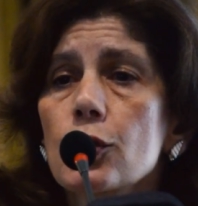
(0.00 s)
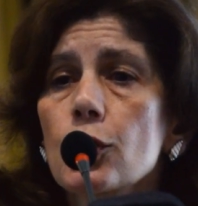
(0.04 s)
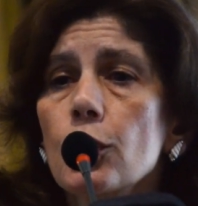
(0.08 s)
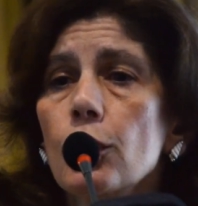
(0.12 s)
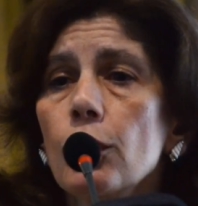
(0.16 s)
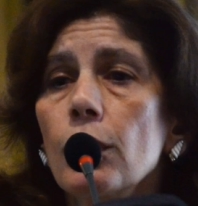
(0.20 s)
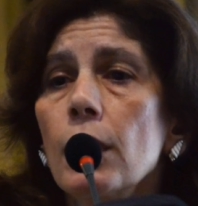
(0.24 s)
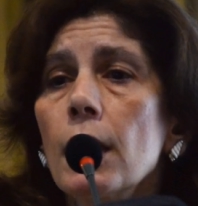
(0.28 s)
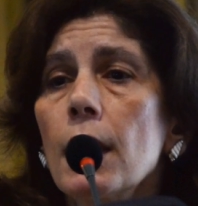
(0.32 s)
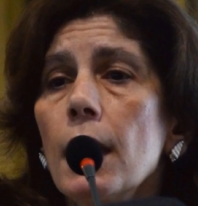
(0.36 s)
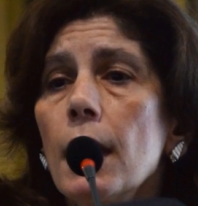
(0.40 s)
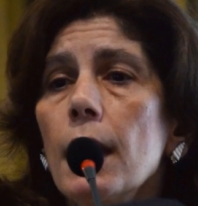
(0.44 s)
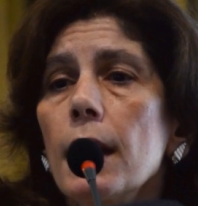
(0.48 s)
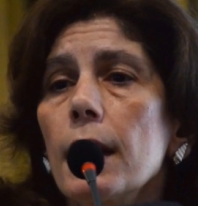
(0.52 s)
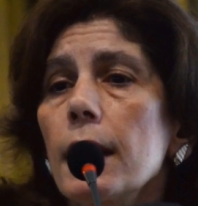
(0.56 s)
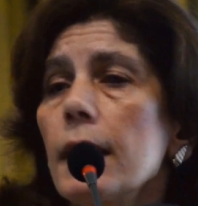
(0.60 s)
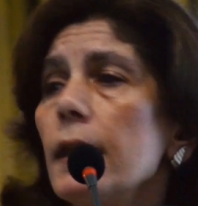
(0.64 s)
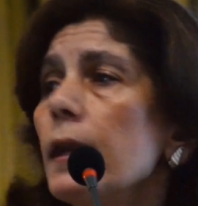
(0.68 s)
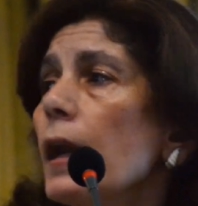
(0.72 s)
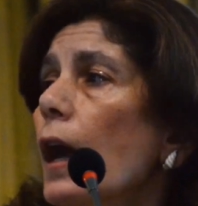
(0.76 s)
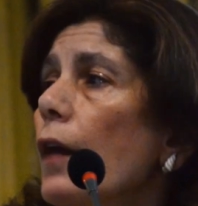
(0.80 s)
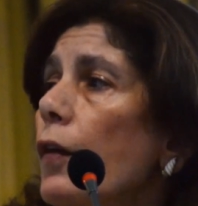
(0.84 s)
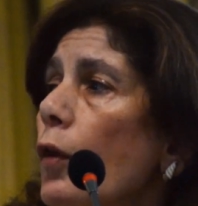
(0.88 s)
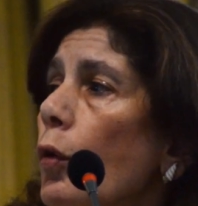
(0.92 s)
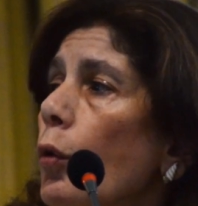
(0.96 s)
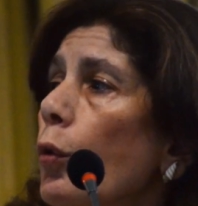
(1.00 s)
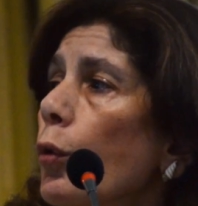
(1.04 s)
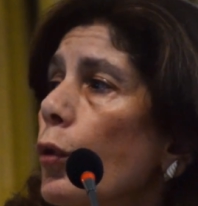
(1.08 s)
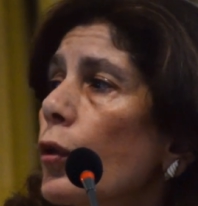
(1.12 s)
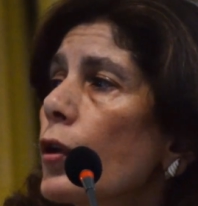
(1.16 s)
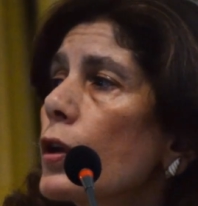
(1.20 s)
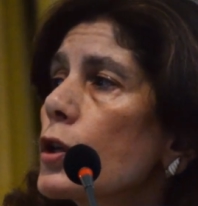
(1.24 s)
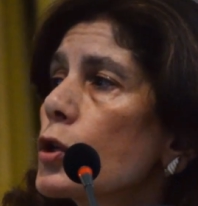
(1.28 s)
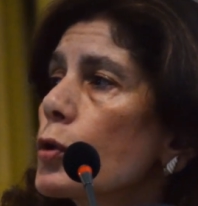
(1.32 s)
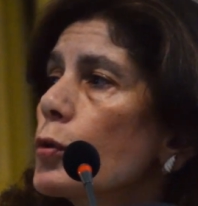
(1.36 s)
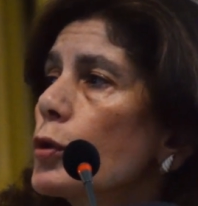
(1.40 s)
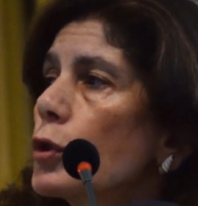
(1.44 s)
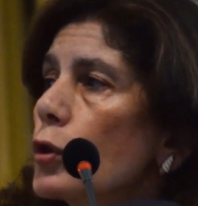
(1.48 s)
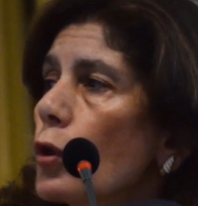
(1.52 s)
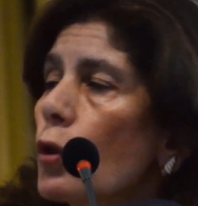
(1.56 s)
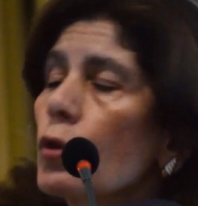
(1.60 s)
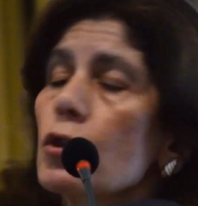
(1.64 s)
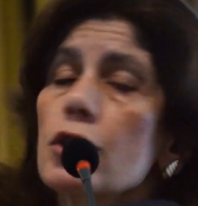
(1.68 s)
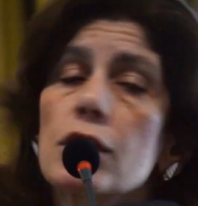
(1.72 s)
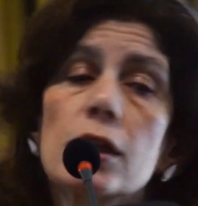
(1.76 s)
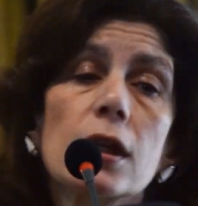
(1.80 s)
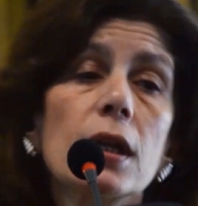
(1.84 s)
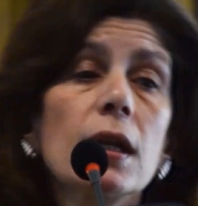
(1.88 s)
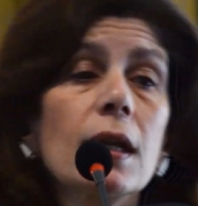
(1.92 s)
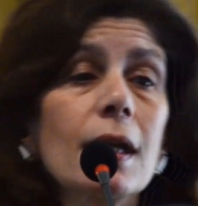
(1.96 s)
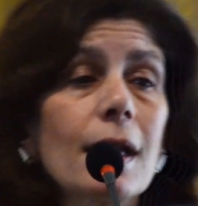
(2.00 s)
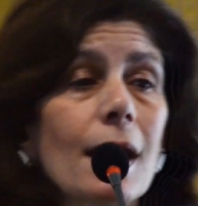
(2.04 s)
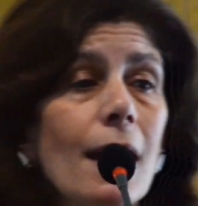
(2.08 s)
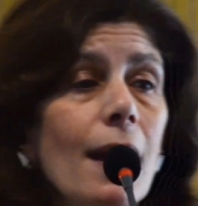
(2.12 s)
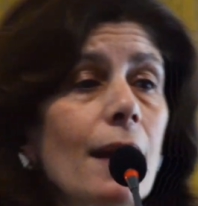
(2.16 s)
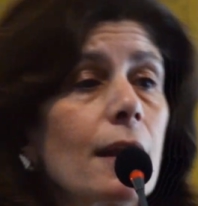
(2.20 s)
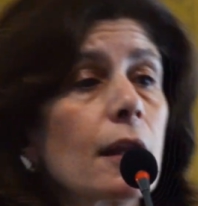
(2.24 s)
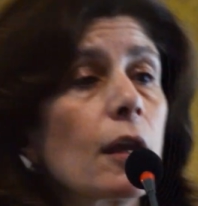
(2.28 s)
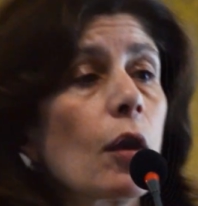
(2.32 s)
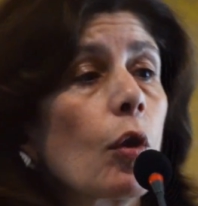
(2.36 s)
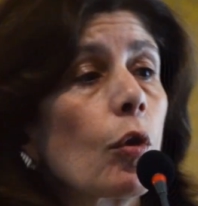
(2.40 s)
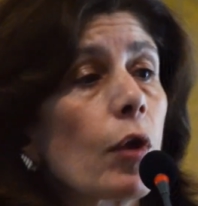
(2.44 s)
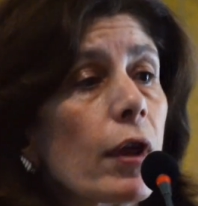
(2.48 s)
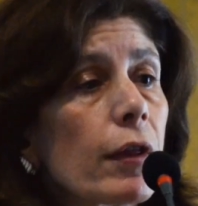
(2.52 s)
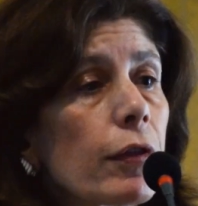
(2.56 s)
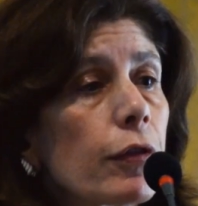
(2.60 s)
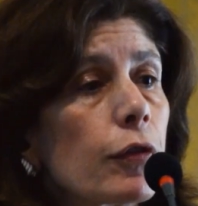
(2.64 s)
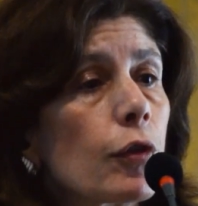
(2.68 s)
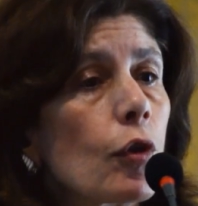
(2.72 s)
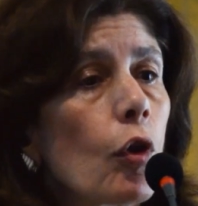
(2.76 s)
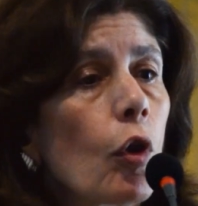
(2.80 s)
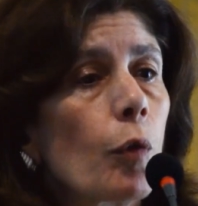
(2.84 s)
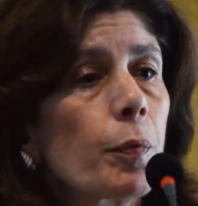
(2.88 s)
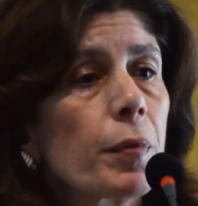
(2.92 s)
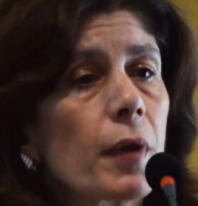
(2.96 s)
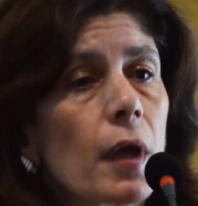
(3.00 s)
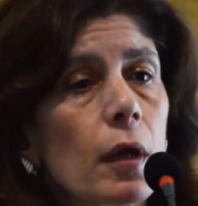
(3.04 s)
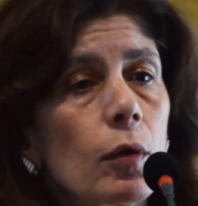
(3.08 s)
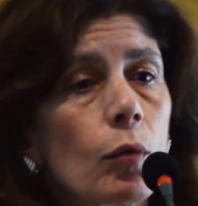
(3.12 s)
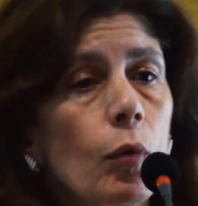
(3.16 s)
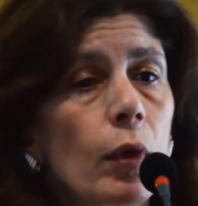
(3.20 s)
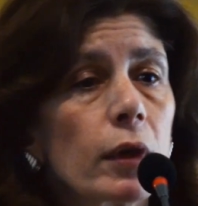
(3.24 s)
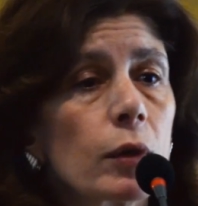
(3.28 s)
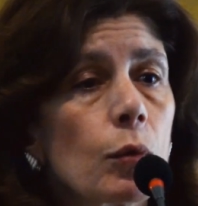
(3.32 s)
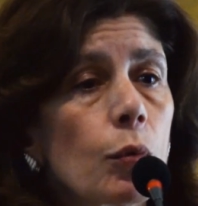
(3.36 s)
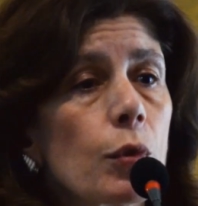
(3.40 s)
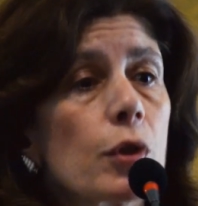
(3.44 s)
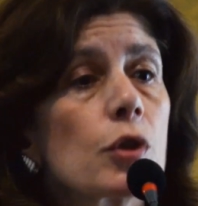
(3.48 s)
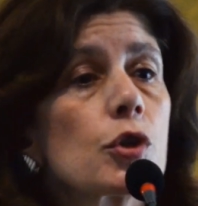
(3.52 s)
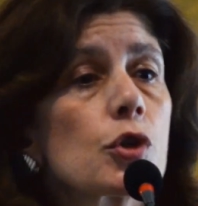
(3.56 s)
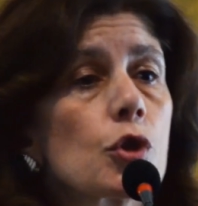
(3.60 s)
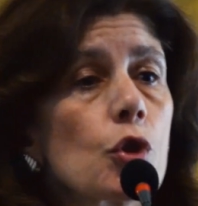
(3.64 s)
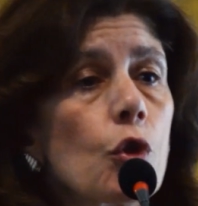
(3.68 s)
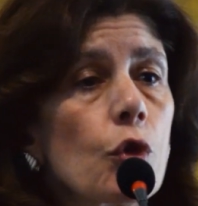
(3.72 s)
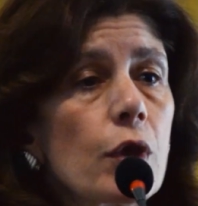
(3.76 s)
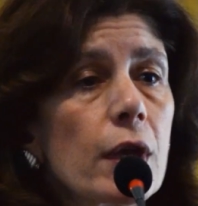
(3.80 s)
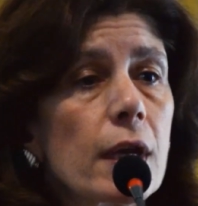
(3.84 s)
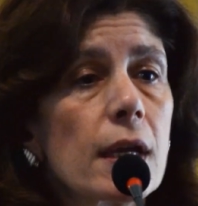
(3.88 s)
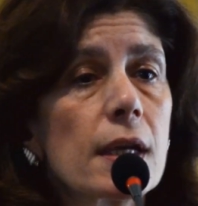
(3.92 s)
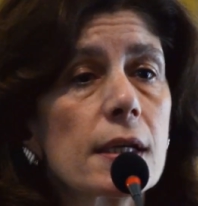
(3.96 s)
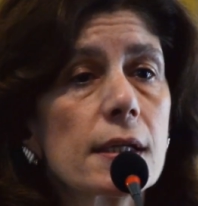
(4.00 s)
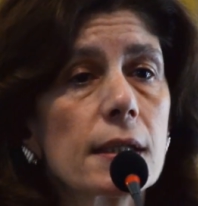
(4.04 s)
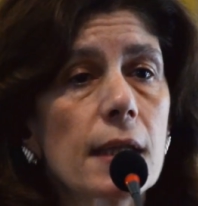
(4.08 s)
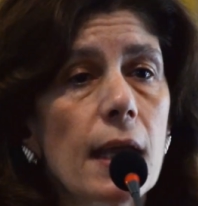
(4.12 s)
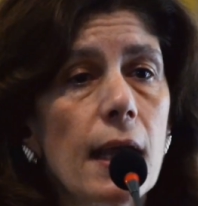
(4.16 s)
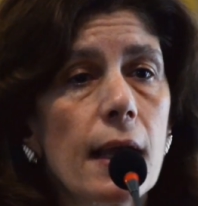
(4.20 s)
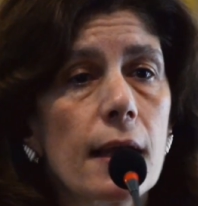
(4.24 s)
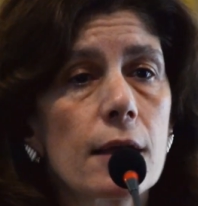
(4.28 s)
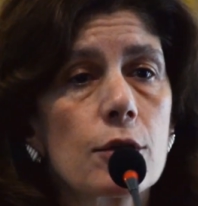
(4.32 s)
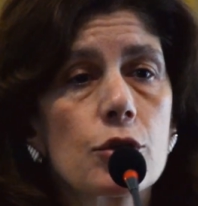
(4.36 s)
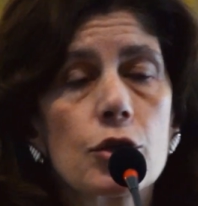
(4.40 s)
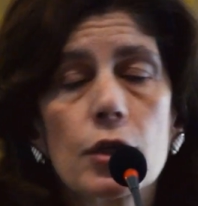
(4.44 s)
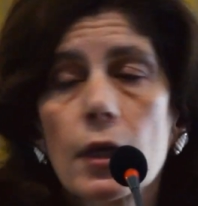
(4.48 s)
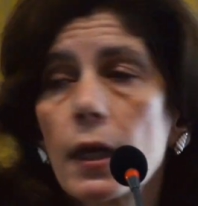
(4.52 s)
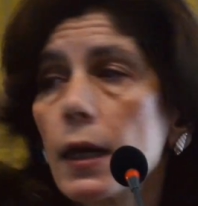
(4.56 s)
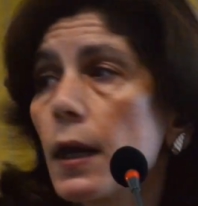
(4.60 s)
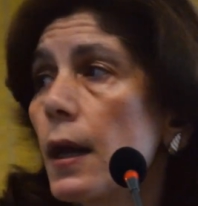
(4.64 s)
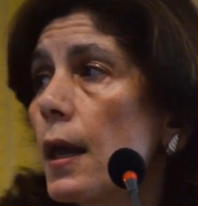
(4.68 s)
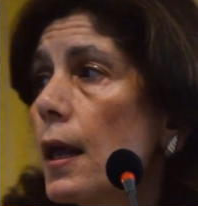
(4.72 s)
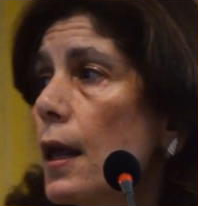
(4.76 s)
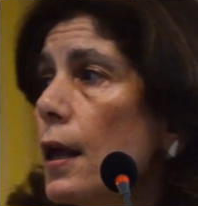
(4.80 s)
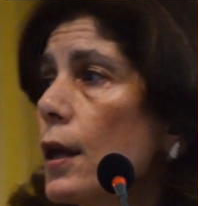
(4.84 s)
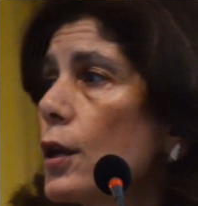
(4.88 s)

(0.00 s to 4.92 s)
So in other words, we don't see in Kenya or Ethiopia what we saw in East Asia.